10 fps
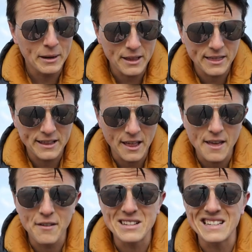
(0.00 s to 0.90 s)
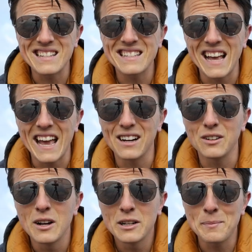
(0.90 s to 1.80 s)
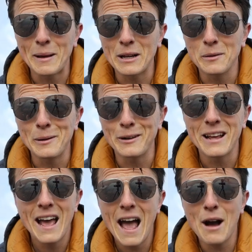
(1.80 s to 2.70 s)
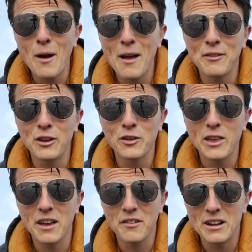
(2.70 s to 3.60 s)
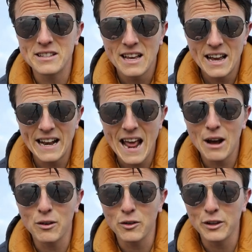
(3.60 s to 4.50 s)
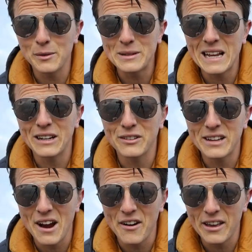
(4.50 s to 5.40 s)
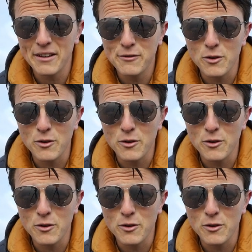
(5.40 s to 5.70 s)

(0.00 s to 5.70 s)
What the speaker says: but I think that there is a scale depending upon how heavy your gear is and how long you intend on carrying it